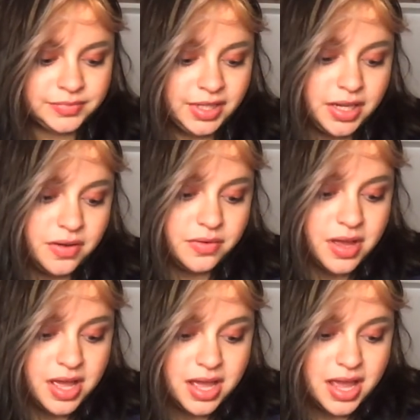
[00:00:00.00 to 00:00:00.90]
You know,
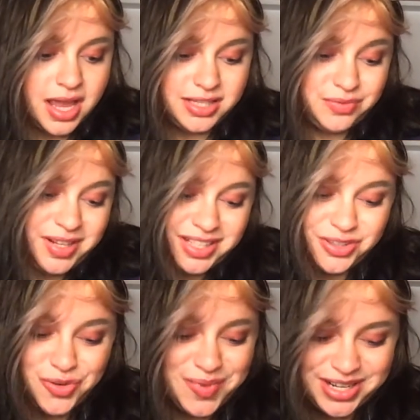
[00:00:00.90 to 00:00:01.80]
it's really
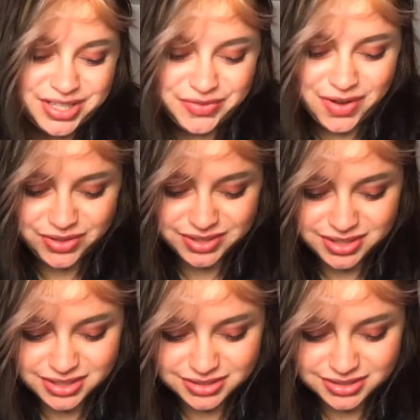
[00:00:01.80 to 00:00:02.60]
nobody's fault.